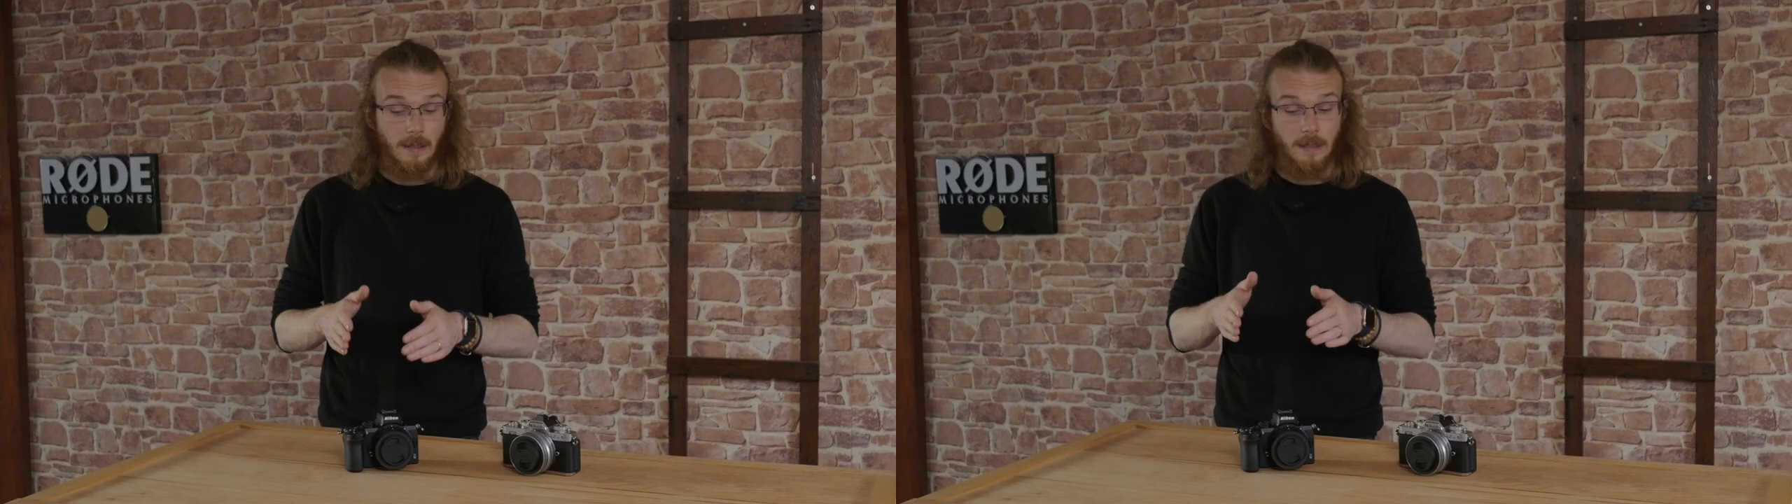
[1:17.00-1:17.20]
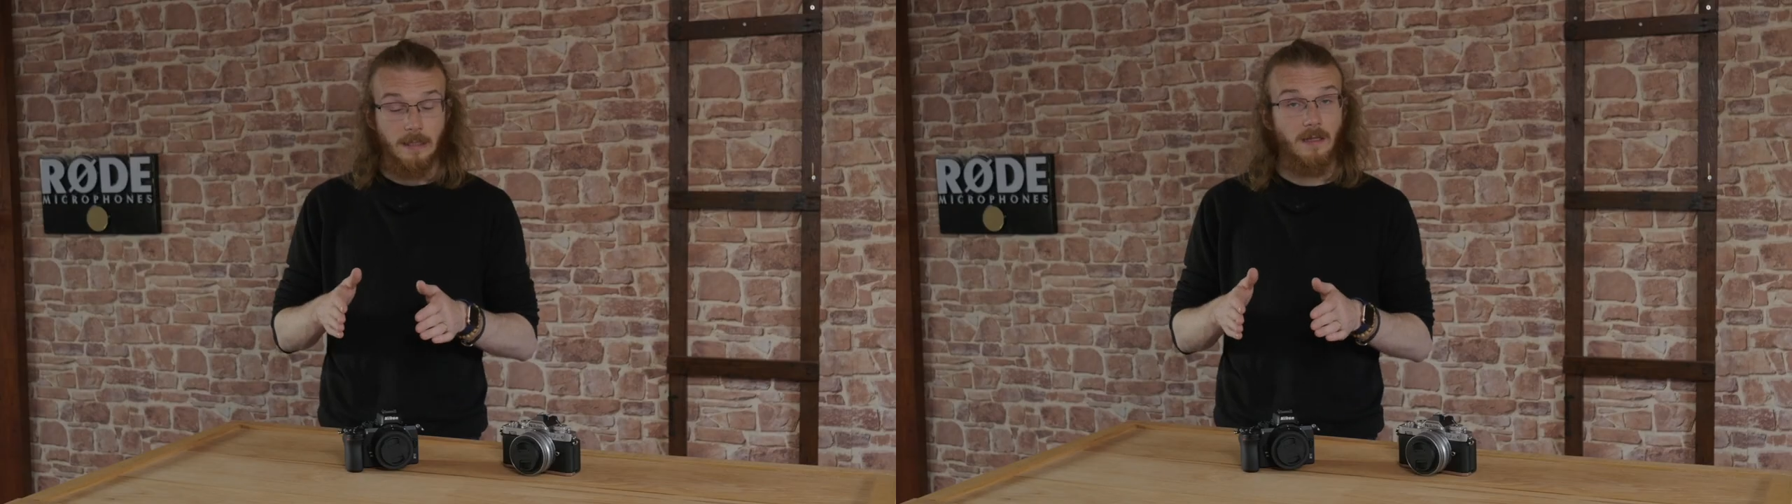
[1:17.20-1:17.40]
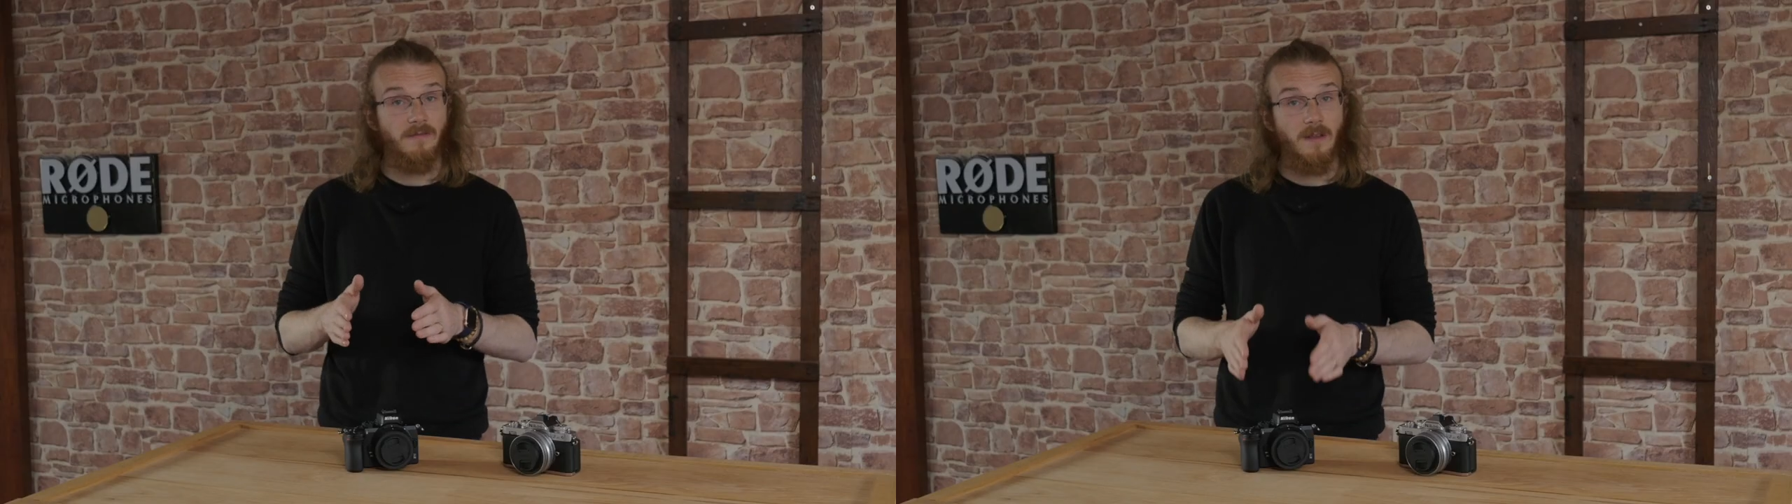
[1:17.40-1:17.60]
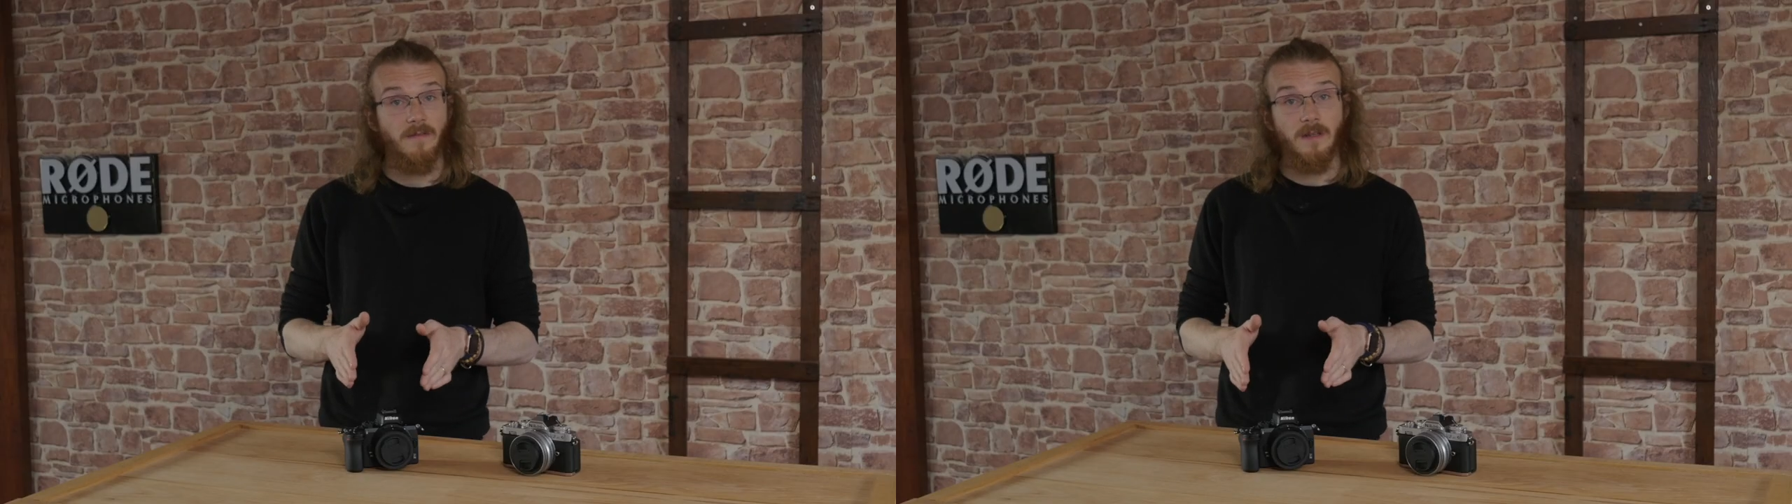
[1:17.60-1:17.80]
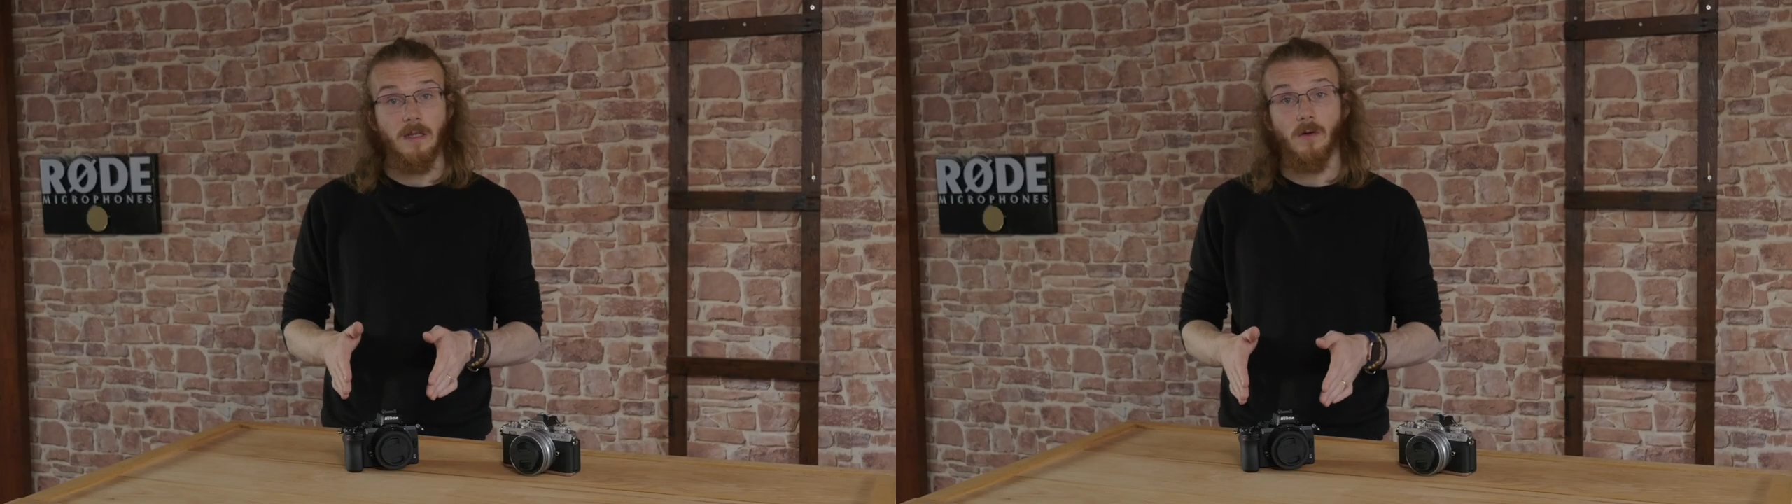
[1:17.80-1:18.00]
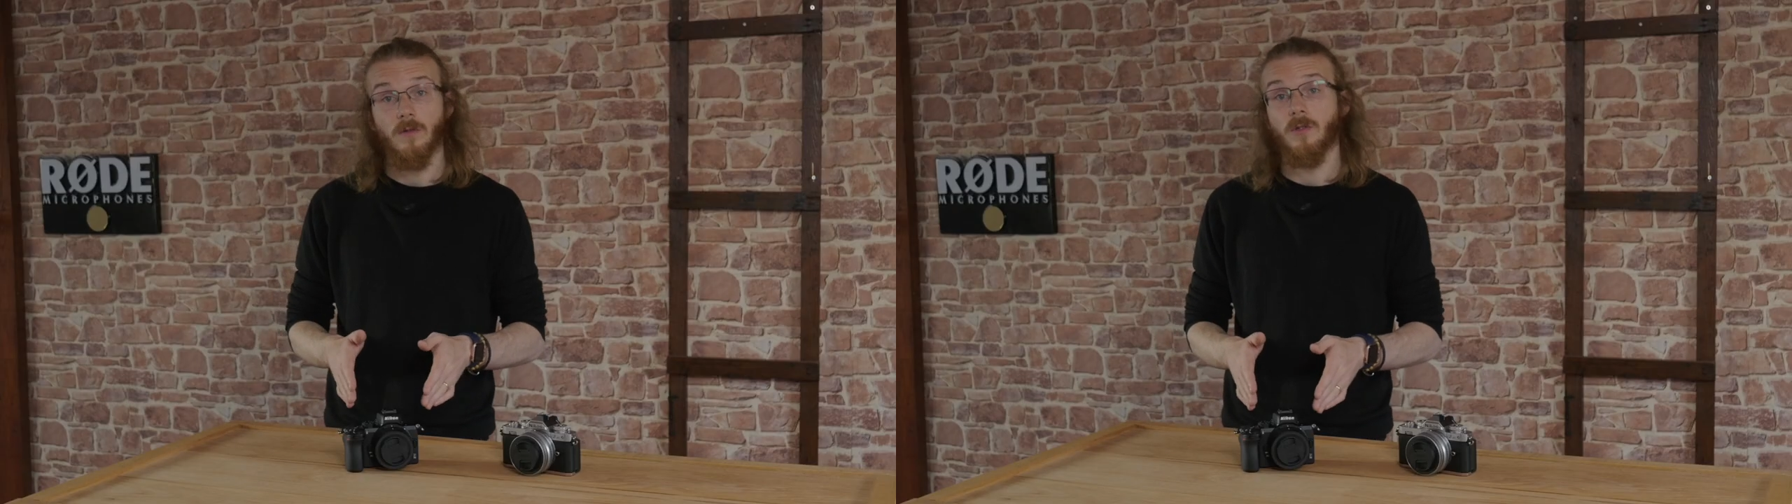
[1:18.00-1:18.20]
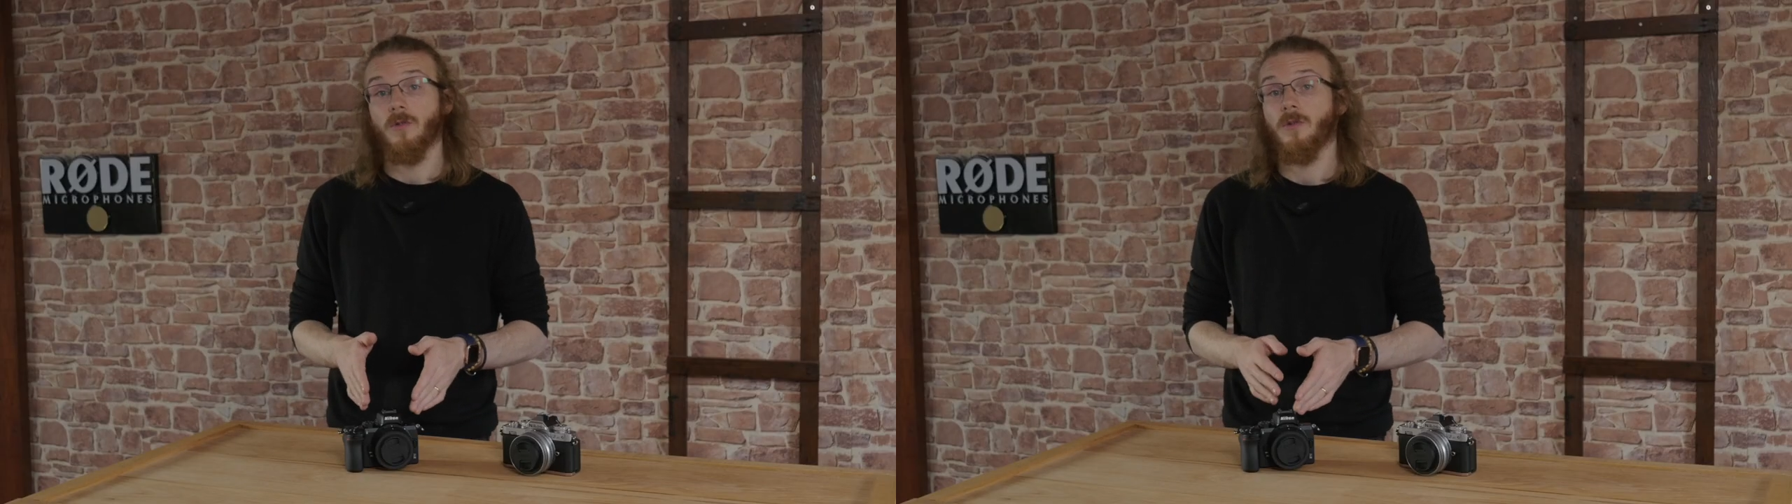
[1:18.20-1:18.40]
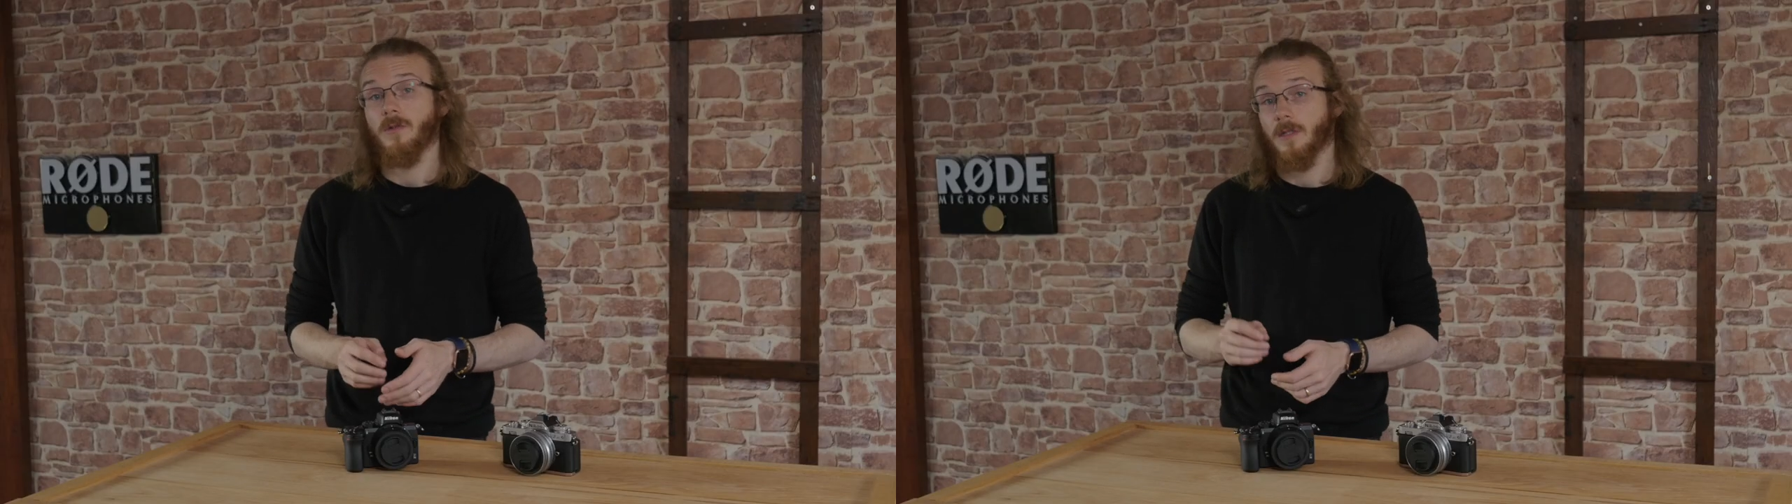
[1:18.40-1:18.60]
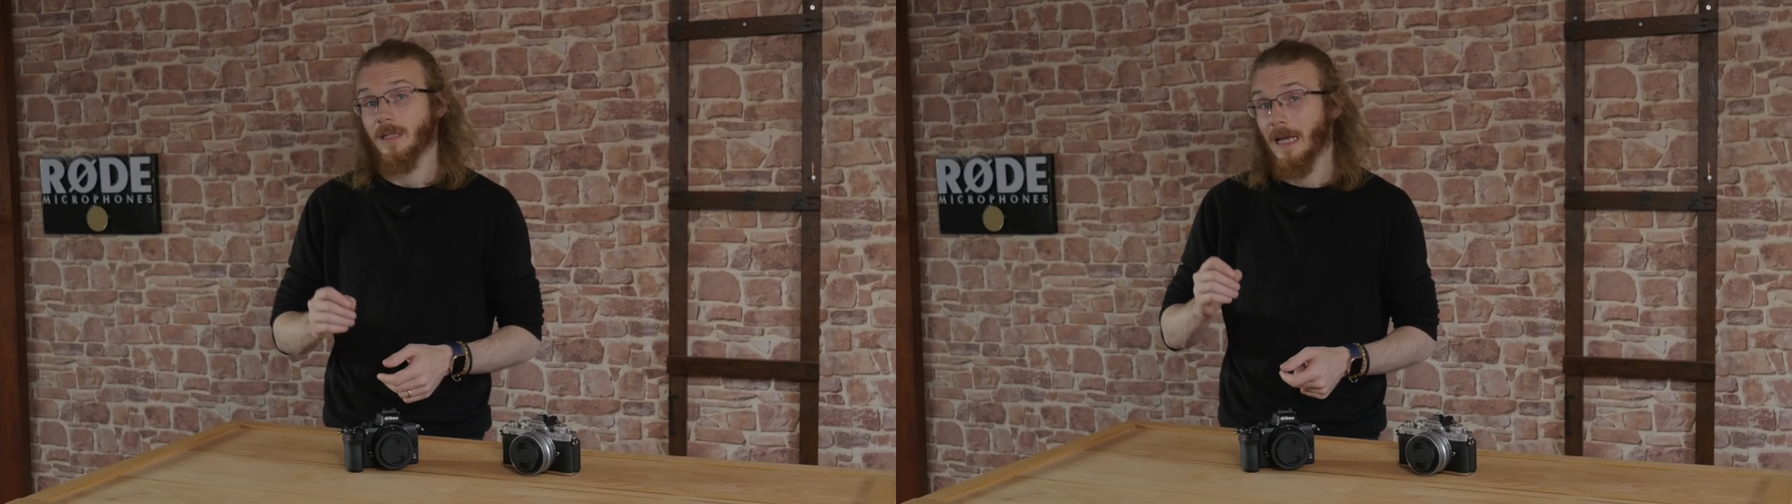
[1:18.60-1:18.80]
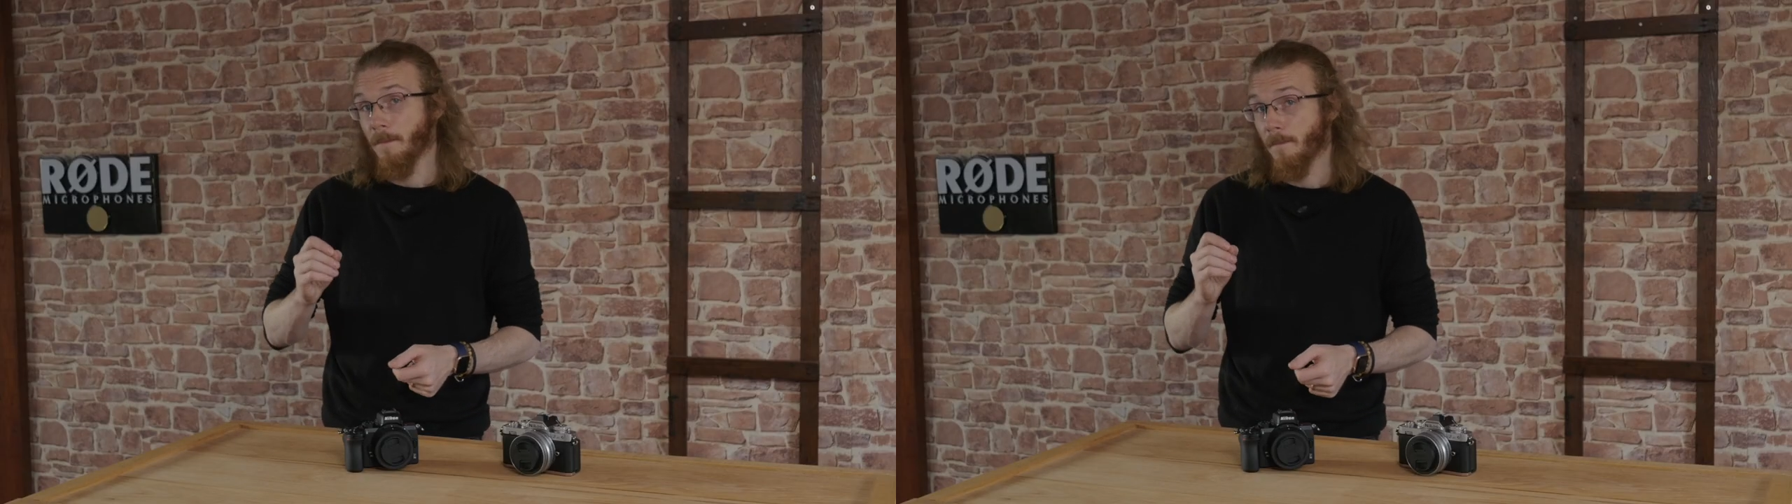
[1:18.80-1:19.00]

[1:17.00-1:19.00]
The Z50 also uses a